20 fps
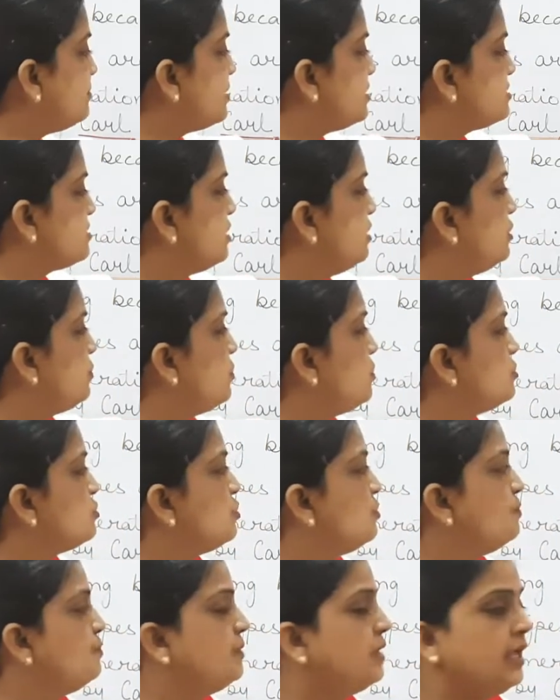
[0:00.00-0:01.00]
result was
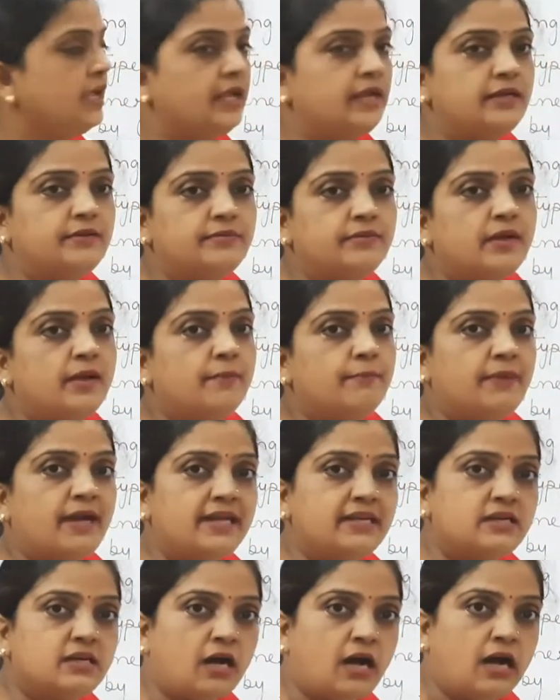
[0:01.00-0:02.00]
obtained
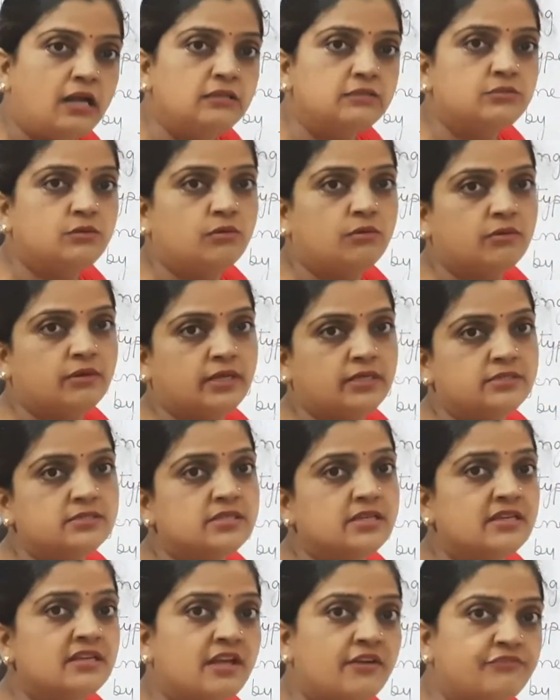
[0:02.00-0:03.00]
by Carl Coherence
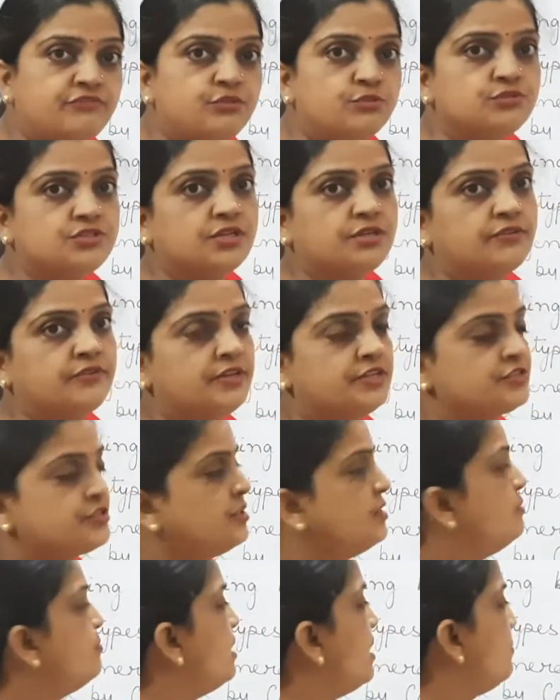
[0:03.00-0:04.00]
in F2
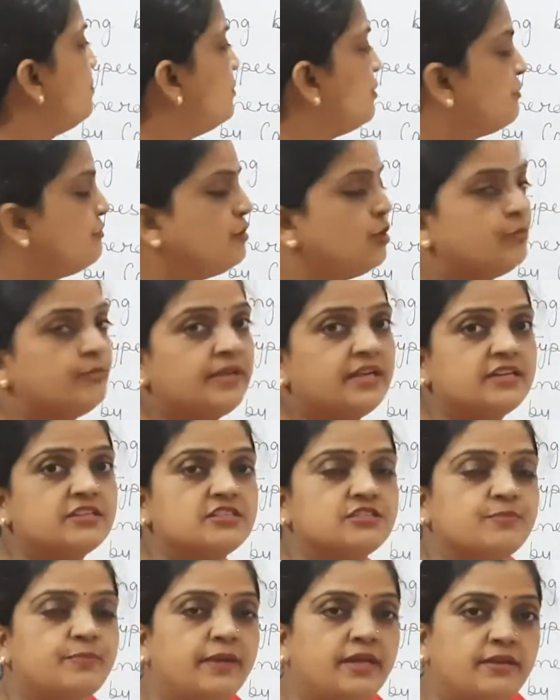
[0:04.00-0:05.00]
generation by performing
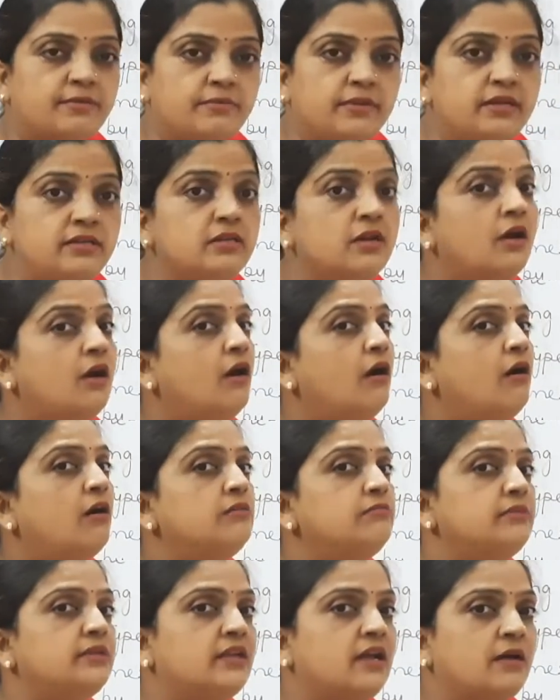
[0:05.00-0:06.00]
experiment
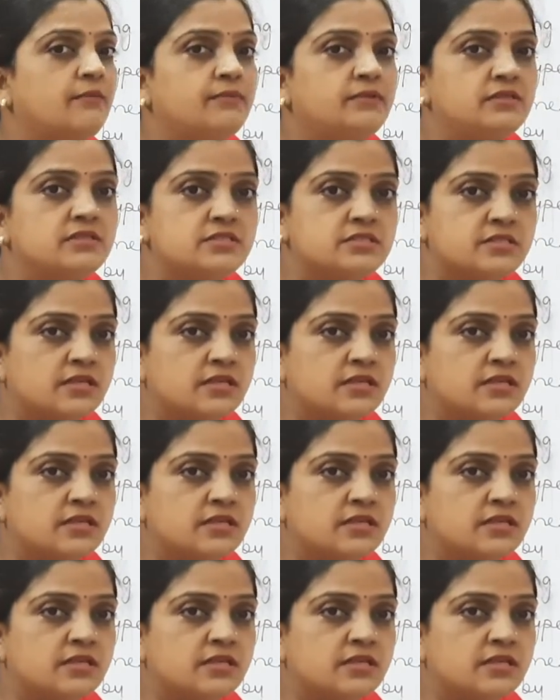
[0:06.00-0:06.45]
on Mirabilis